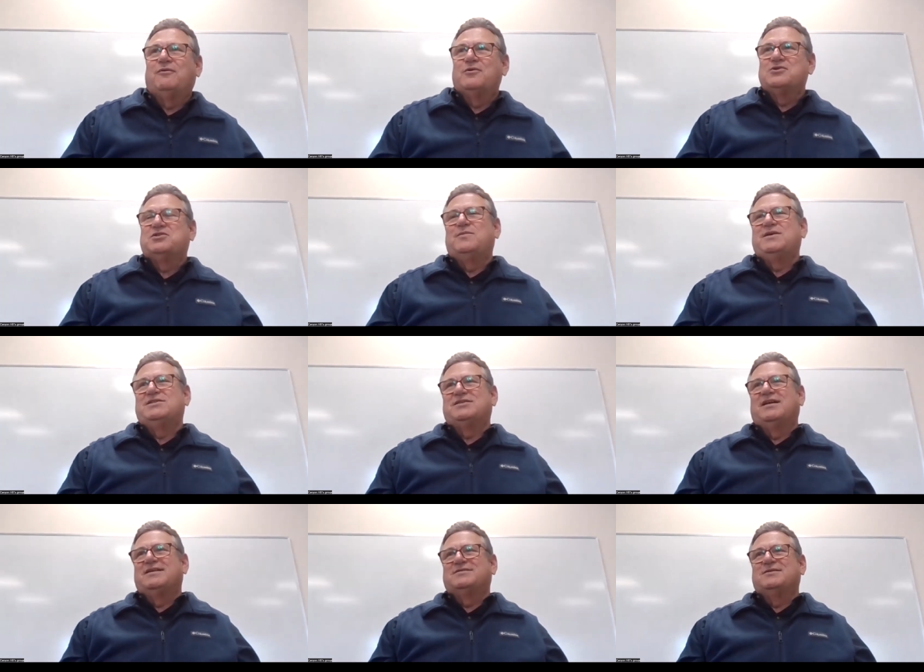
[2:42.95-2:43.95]
first to be
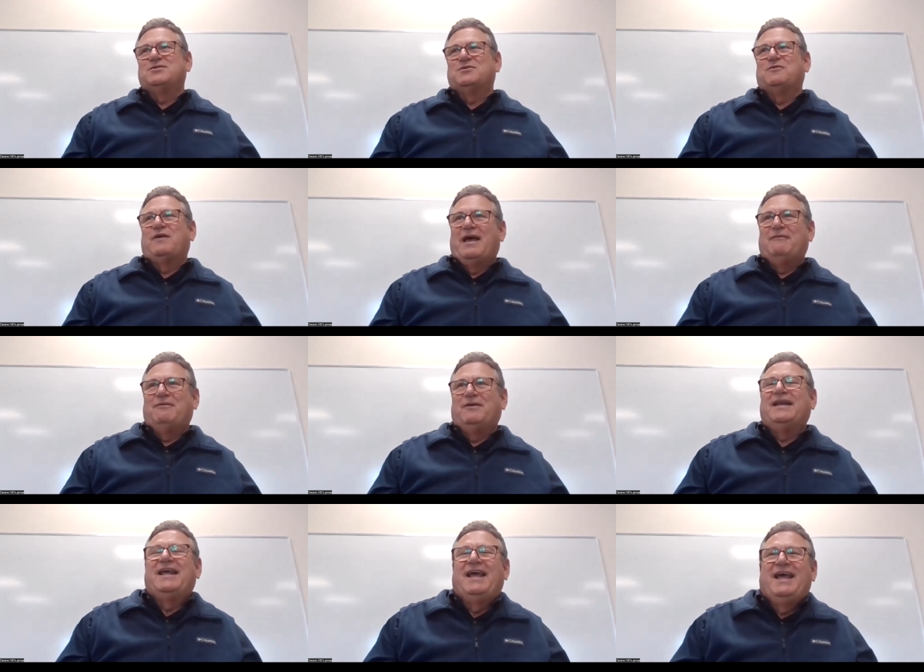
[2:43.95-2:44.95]
citizens of
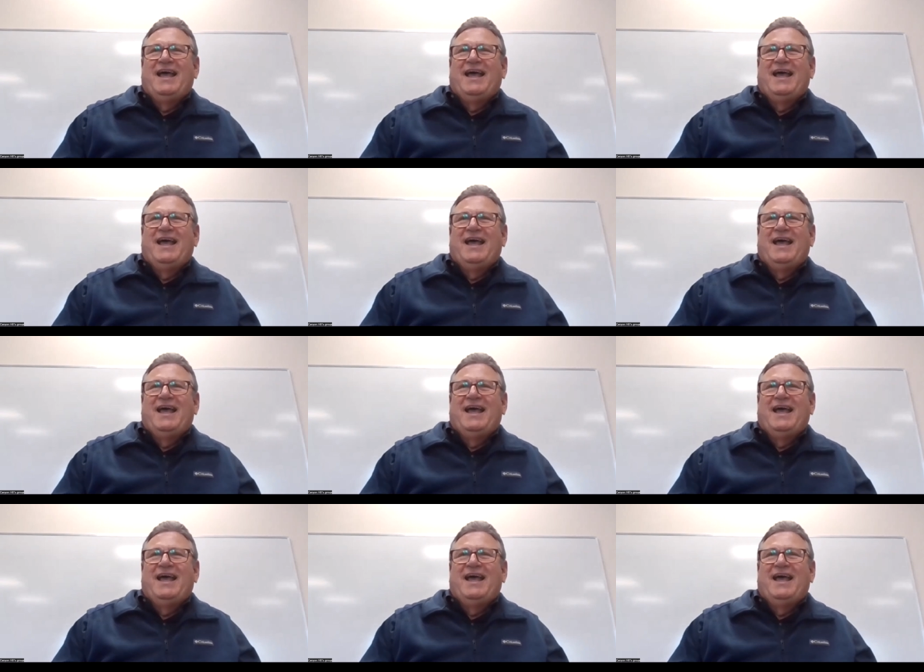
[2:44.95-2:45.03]
heaven